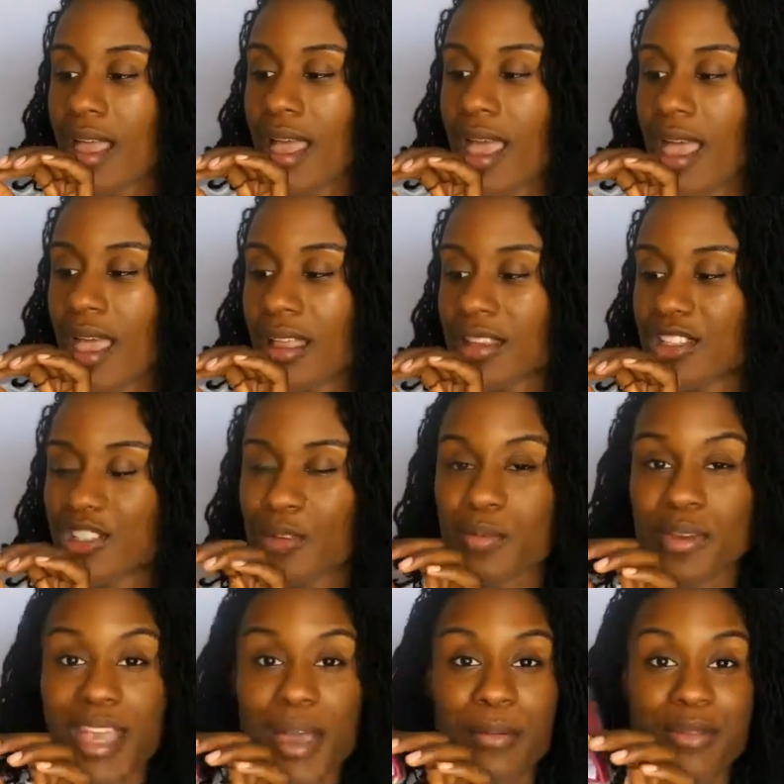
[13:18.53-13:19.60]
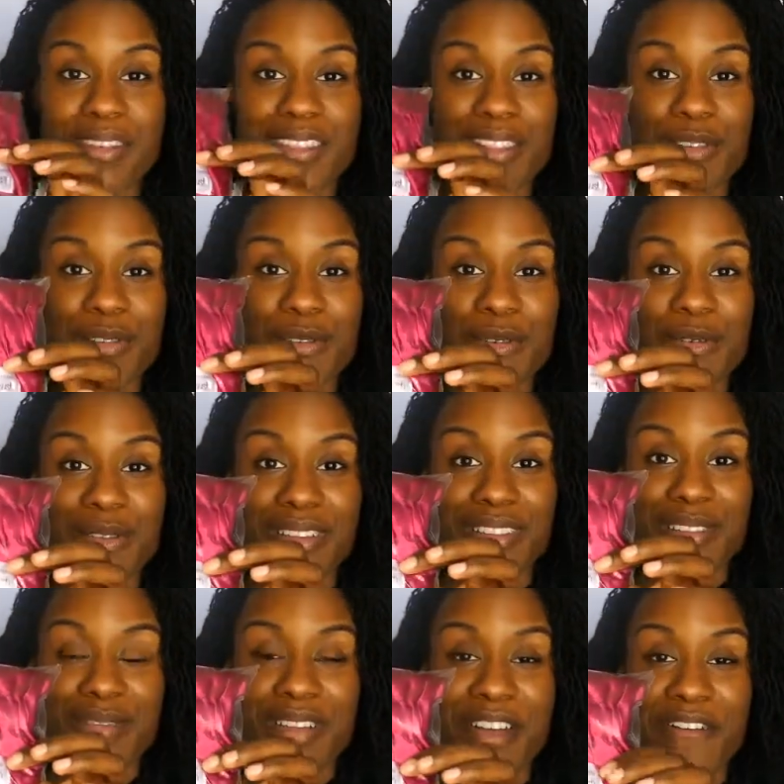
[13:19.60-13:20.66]
and she'll be able to
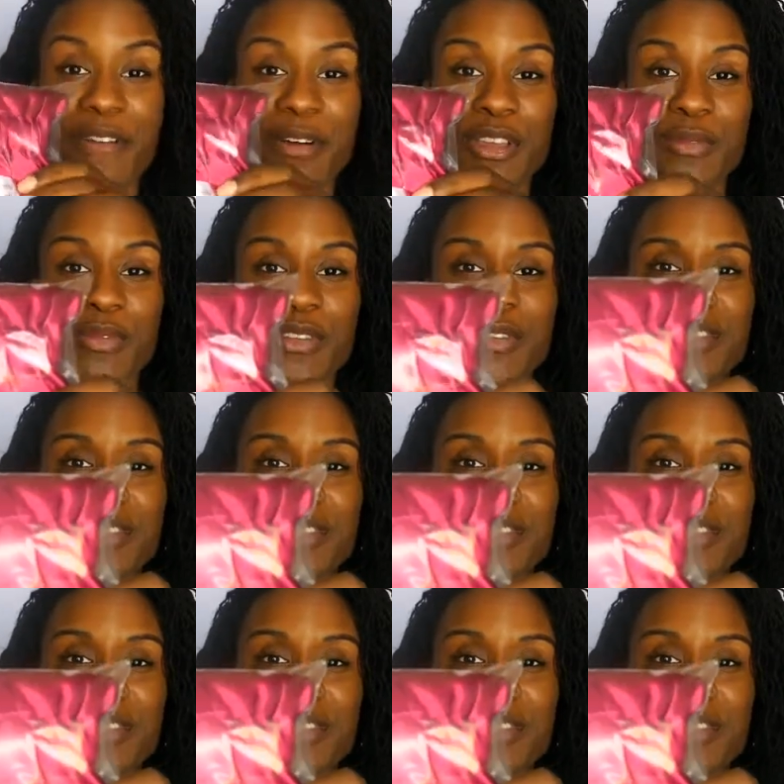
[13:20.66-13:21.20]
do that for you. But you